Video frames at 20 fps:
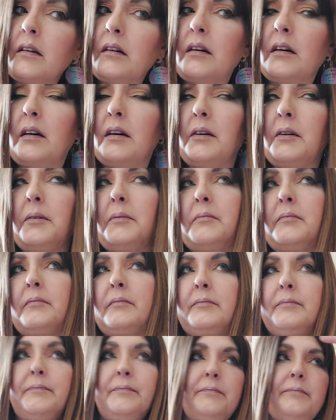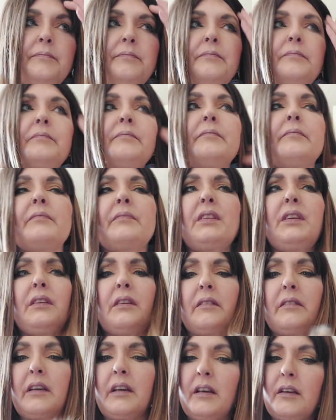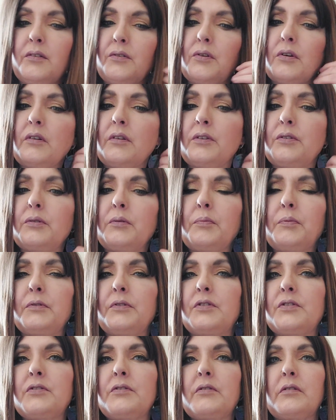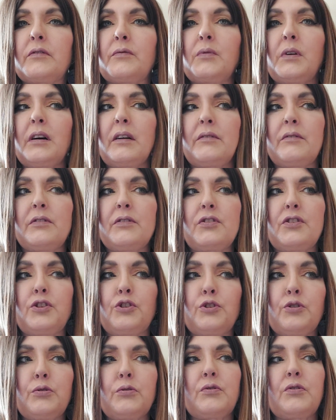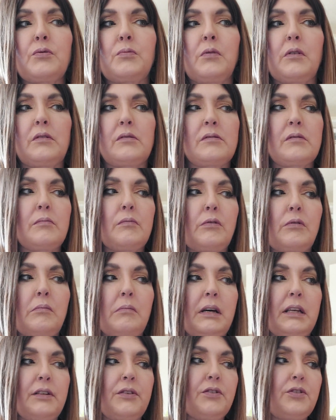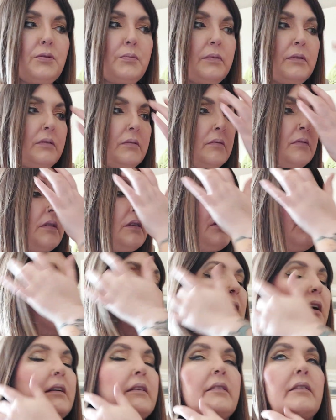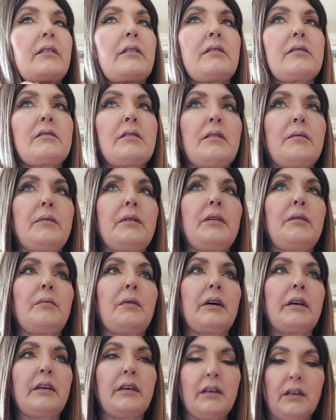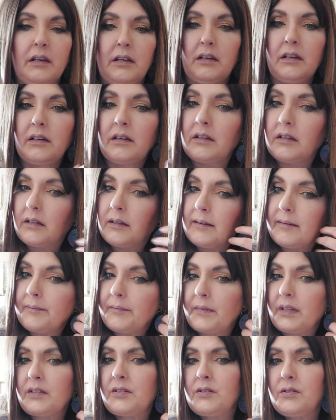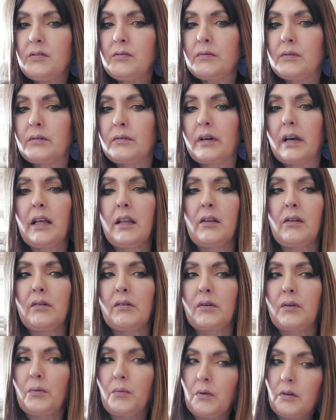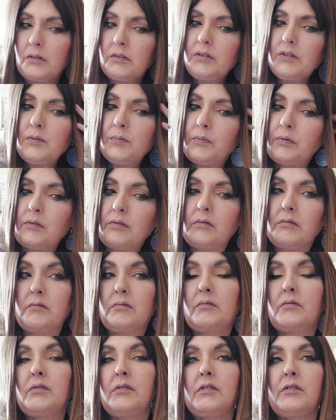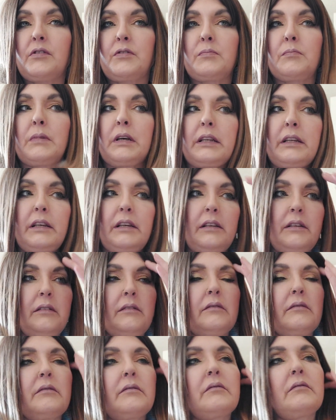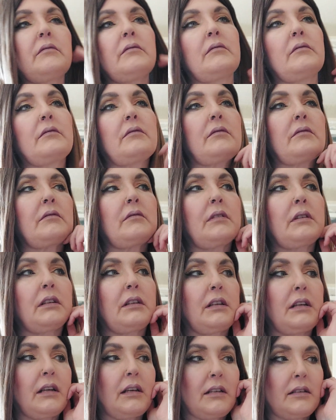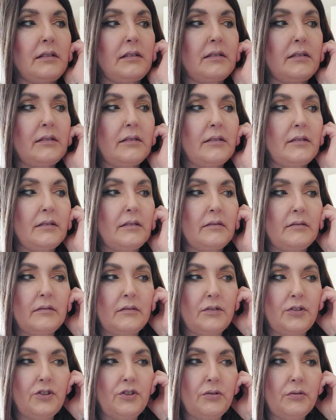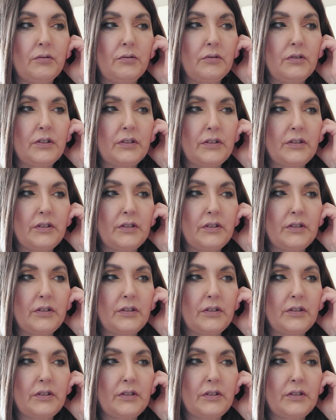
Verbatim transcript: Um, you know, they get knotted up and stuff, whereas your shorter ones are more manageable. I think so anyway. I still will get longer ones, but not as many as the shorter